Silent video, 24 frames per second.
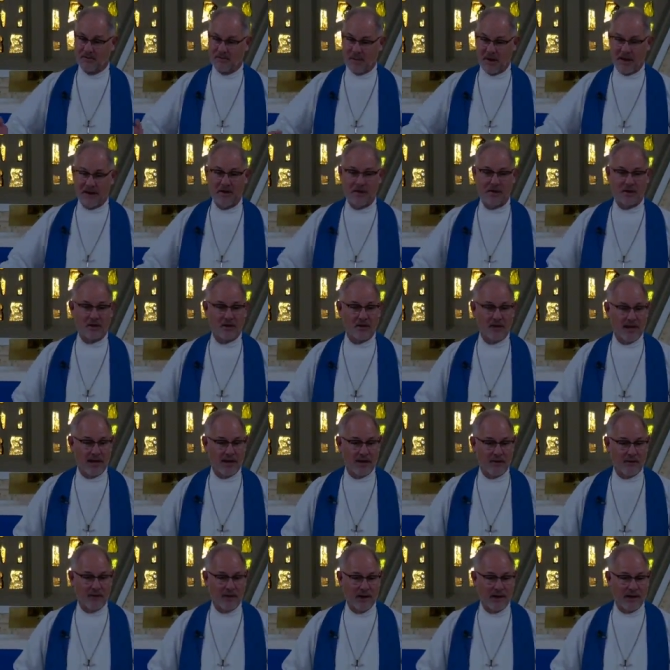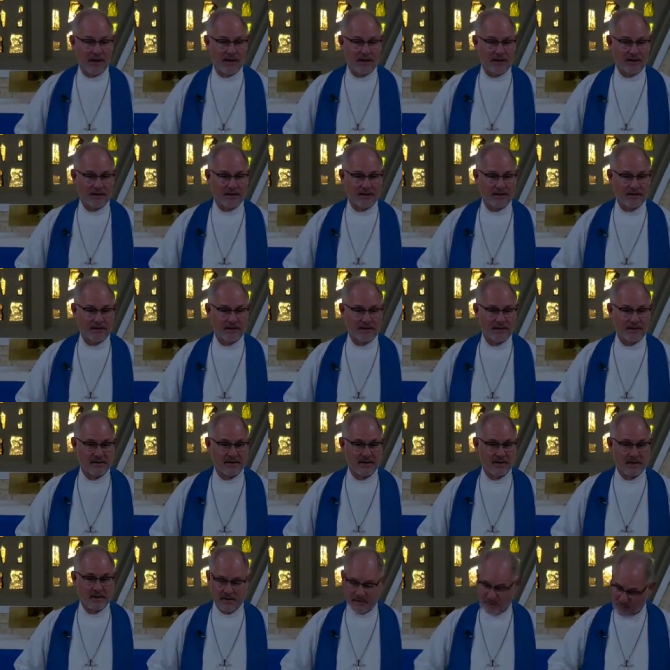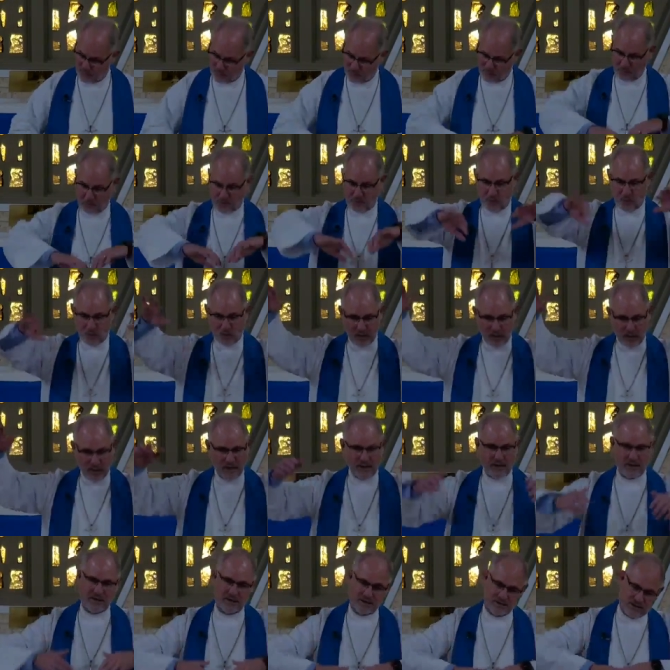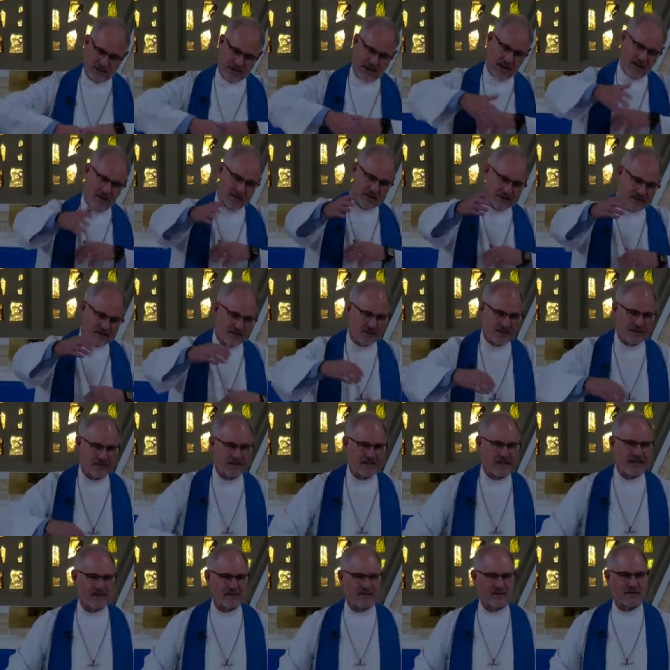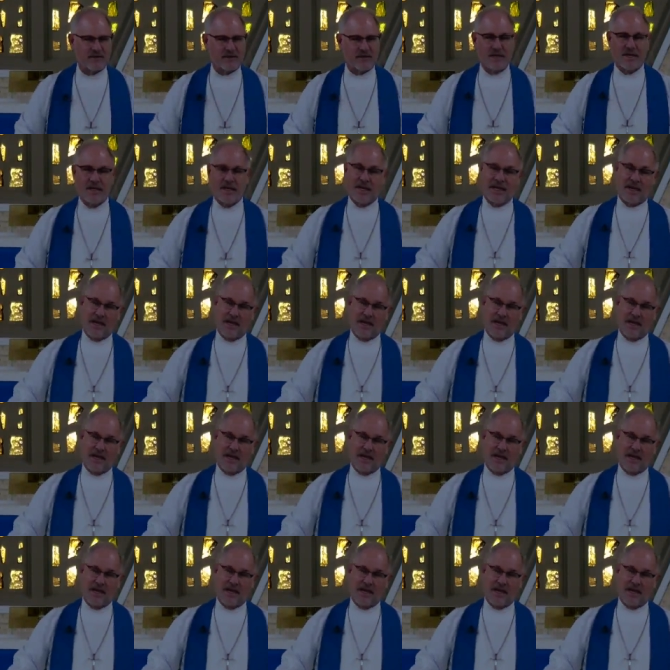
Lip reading: Fire cloud, right? Through the waters and out into the desert